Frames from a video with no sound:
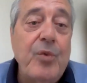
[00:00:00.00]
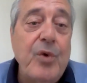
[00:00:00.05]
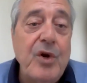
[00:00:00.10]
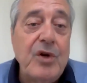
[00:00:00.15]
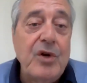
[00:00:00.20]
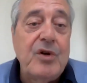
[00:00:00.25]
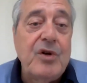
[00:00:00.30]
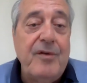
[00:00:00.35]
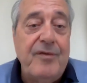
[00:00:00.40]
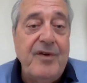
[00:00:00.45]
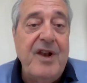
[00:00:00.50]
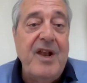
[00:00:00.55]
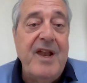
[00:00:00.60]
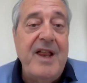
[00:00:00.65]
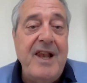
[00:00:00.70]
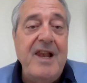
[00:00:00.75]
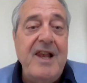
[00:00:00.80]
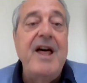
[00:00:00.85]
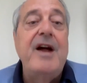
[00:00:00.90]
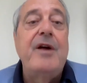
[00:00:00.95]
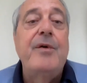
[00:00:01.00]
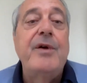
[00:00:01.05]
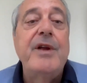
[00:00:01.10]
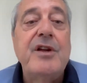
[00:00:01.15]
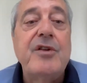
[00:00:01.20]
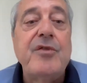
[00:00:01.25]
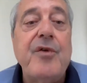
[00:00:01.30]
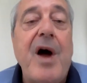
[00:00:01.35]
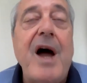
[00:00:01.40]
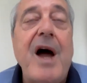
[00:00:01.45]
work of
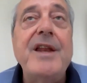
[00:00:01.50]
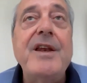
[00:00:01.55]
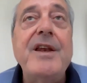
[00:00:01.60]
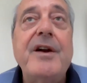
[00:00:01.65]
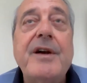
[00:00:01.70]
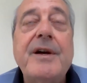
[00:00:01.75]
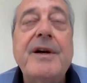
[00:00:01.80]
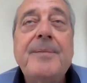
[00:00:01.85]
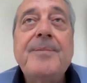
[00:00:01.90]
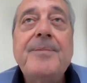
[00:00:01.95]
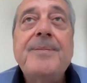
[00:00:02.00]
Larry Greiner,